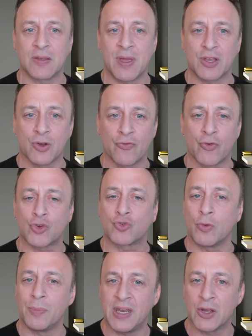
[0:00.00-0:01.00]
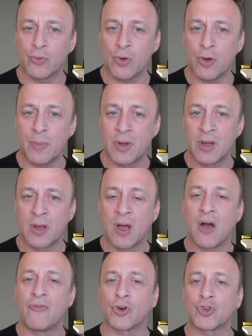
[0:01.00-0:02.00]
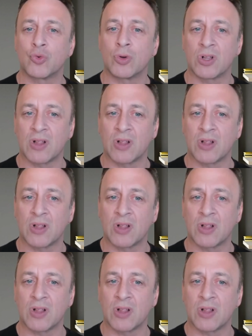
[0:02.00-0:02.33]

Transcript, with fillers: to make your virtual meeting room a virtual